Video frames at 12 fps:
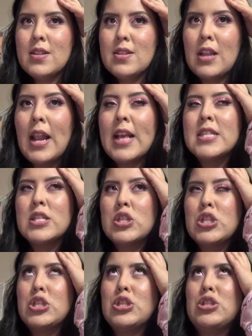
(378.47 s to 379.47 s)
Not like
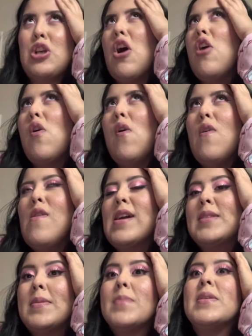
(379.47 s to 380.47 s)
so
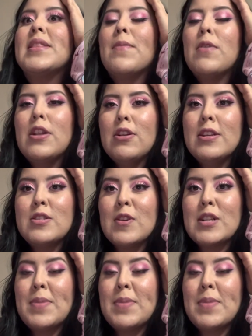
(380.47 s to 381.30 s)
expensive, but they were literally so